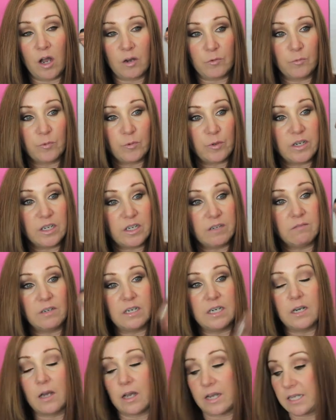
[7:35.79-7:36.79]
I
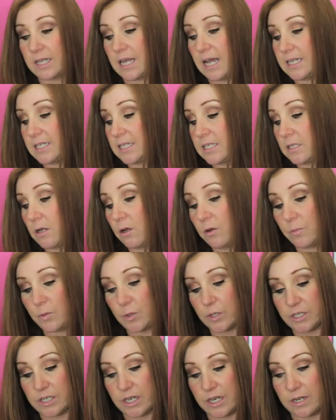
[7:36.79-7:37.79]
really like that. It's so
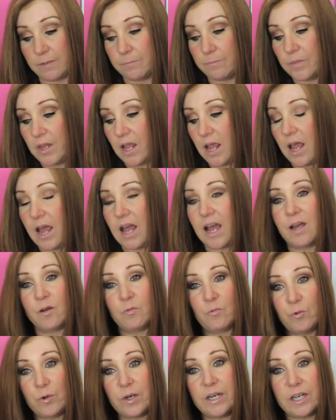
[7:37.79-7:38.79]
pretty,
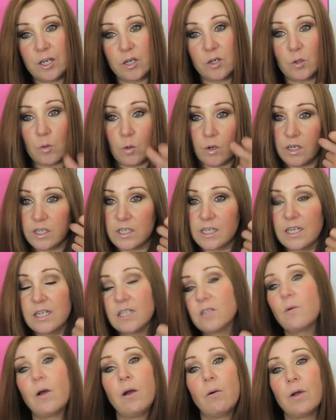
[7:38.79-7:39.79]
really good quality
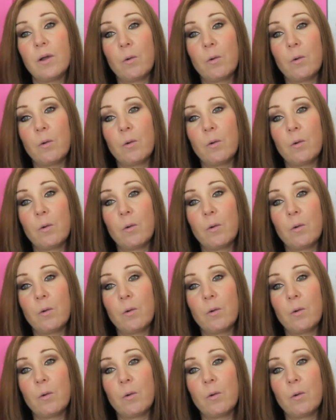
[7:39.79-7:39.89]
as well.